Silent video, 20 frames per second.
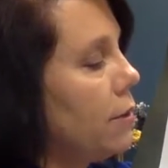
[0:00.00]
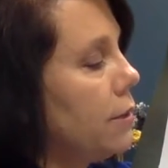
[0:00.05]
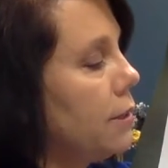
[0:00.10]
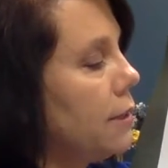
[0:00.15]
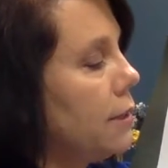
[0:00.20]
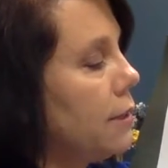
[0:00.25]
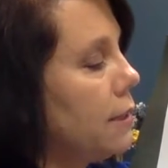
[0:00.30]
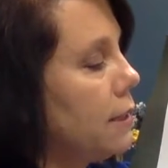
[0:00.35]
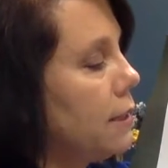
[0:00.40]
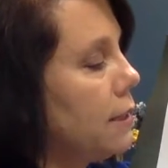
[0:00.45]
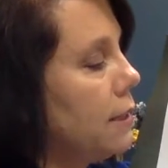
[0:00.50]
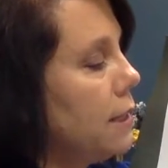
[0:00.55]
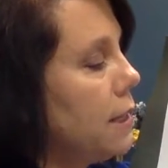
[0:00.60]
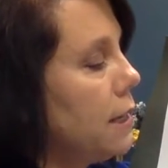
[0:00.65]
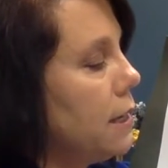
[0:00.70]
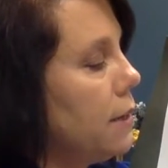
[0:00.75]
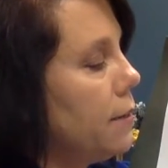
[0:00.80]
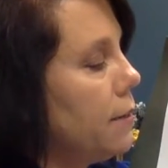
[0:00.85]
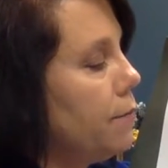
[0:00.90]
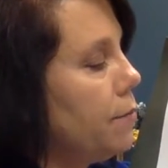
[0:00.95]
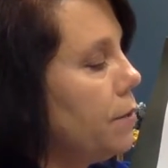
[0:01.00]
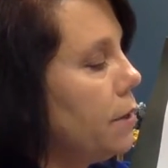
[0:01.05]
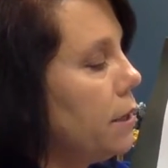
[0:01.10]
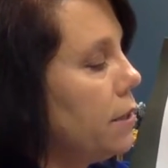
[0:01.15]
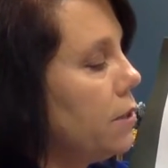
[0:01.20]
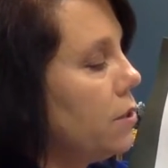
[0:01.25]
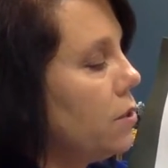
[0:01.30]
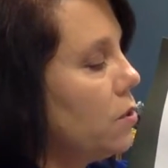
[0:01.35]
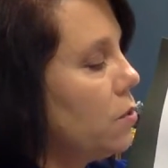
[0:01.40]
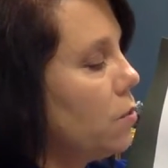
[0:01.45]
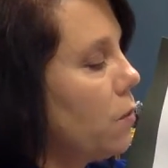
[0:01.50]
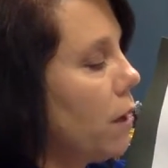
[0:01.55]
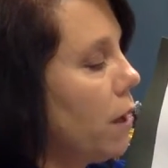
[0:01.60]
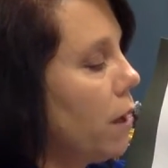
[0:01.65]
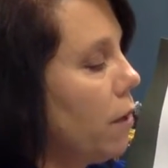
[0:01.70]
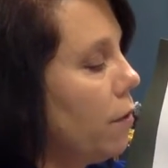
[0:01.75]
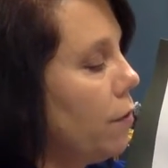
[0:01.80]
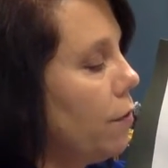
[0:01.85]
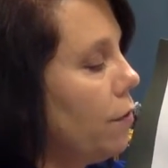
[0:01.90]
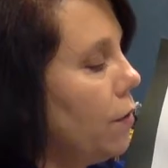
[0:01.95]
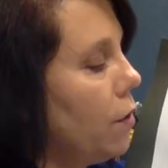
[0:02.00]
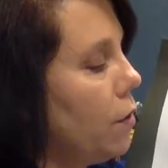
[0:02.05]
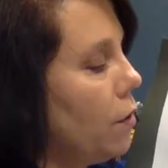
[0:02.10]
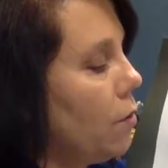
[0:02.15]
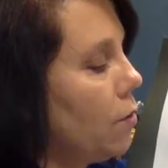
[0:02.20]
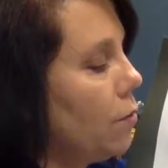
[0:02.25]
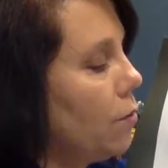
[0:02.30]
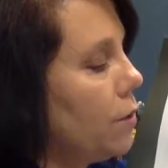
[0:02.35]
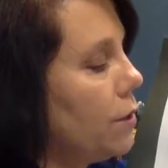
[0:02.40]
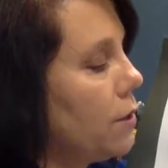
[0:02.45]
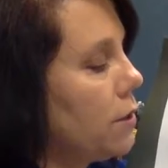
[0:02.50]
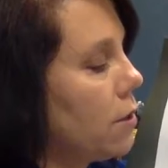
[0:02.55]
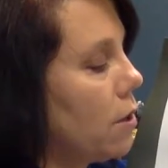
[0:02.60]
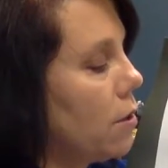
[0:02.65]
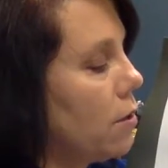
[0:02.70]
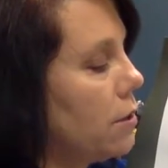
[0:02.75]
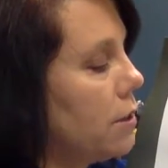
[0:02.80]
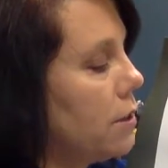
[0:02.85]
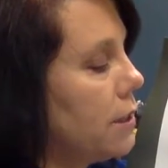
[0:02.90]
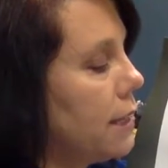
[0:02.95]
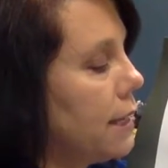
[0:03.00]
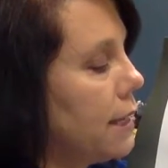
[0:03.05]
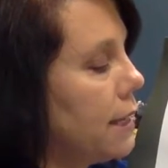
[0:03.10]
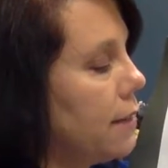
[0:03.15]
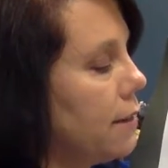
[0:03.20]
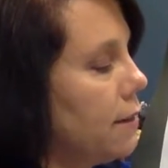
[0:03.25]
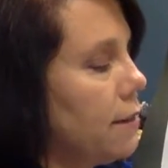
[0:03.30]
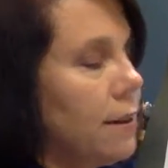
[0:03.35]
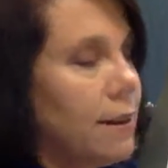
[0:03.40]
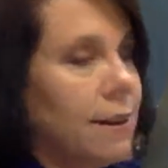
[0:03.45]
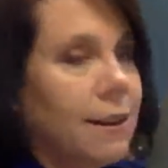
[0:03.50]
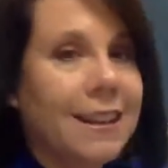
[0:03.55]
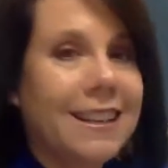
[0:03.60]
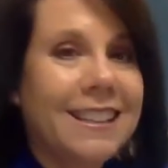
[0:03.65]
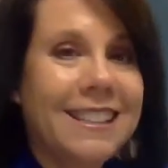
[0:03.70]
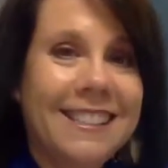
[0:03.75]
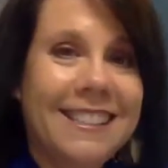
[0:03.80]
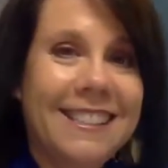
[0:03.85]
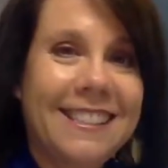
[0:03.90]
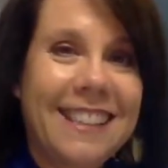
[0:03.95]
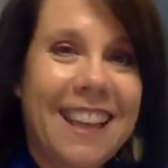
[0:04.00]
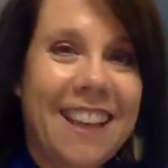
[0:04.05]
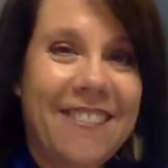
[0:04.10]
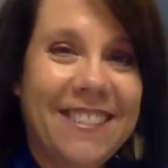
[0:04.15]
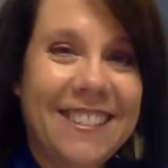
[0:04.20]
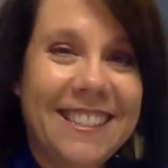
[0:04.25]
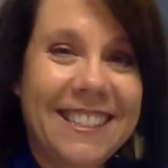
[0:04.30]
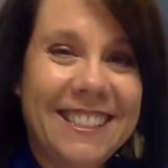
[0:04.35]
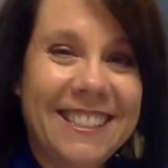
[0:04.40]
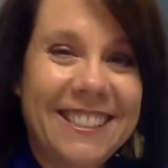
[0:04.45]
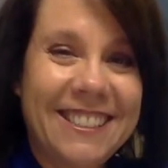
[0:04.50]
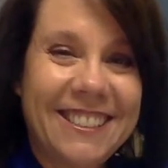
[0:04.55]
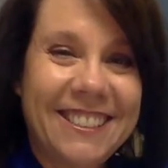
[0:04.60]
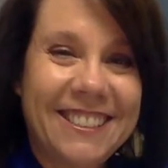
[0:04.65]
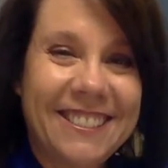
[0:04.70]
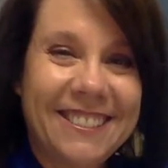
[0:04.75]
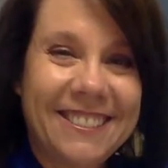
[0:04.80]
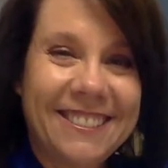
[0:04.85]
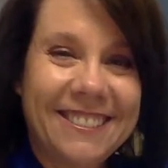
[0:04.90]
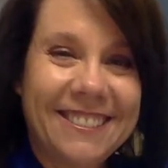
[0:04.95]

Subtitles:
60 plus 12 results in 72.